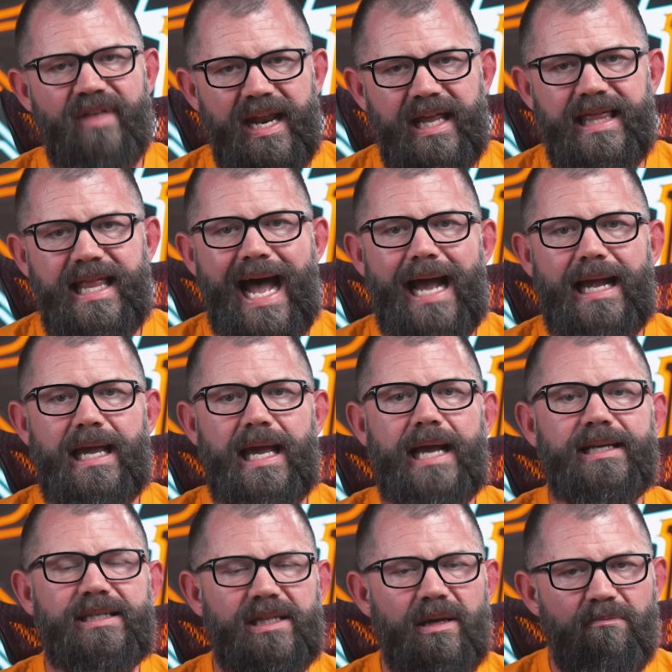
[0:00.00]
that in that
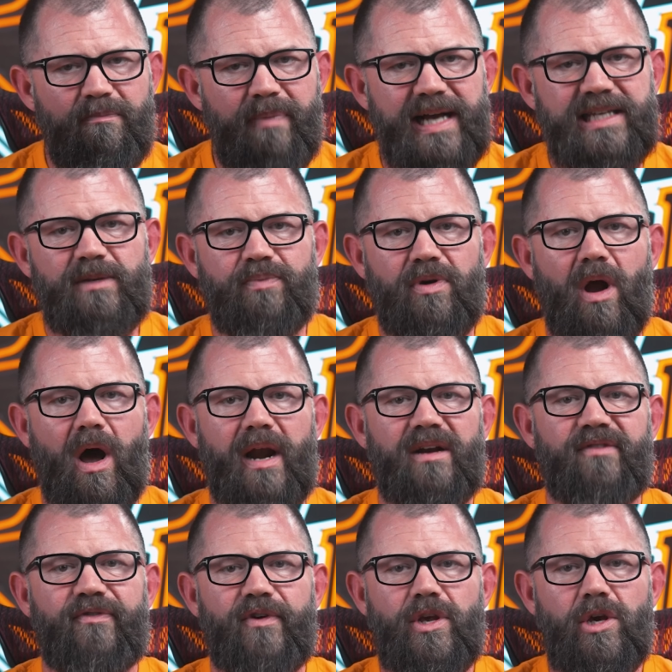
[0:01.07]
case, the best
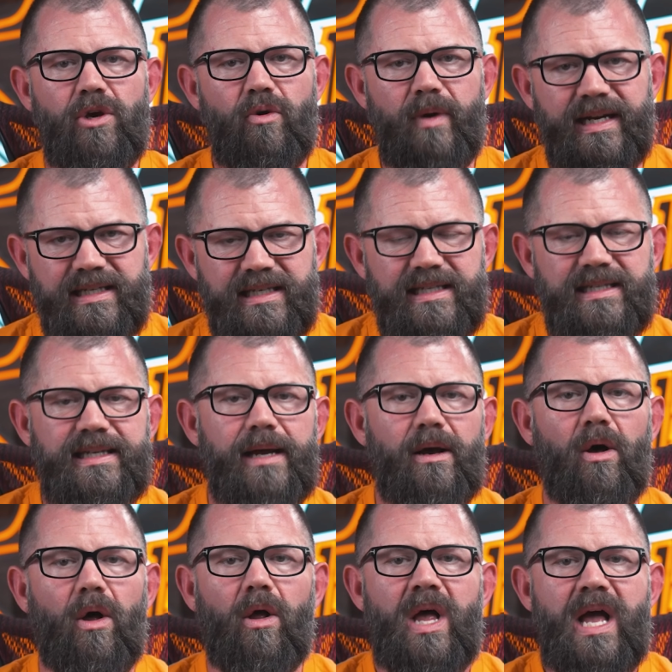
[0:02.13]
product for you is
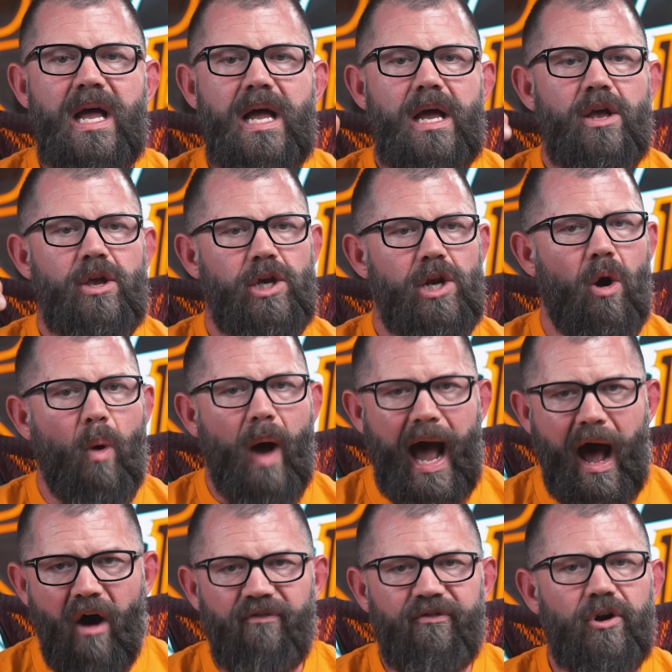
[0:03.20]
still,
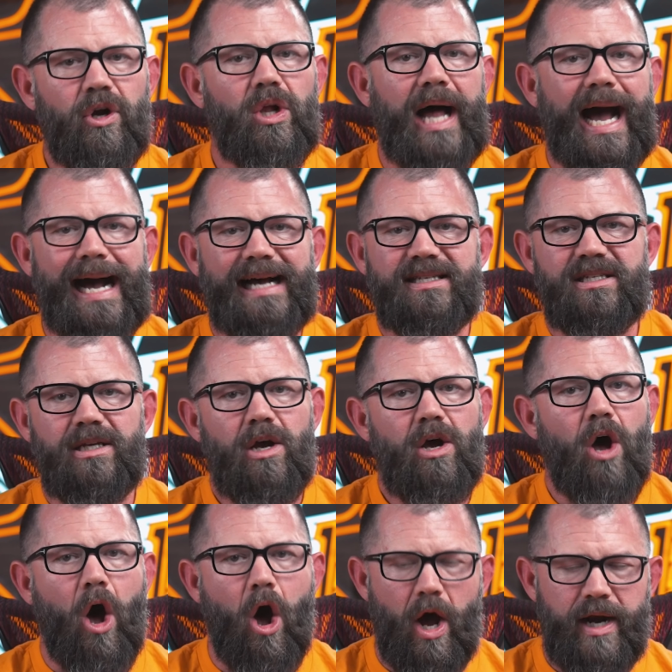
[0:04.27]
alpha glass
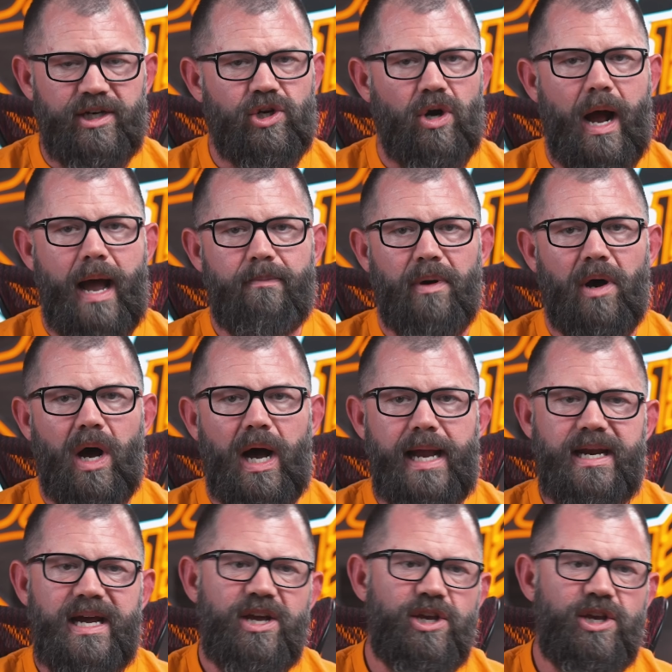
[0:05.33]
on a tripod.